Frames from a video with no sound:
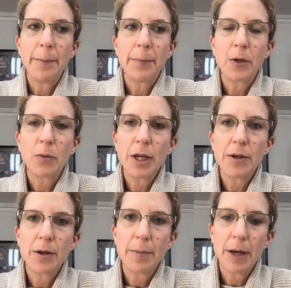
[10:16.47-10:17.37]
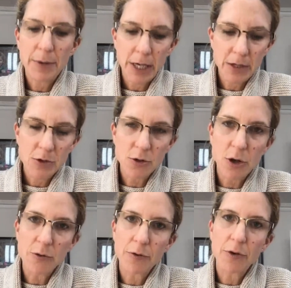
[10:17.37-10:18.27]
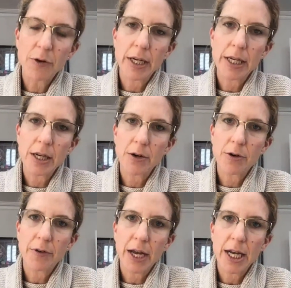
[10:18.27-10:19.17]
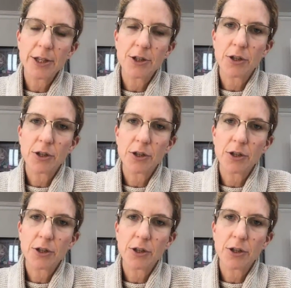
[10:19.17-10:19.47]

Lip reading: But when a baby gets to over a year of age,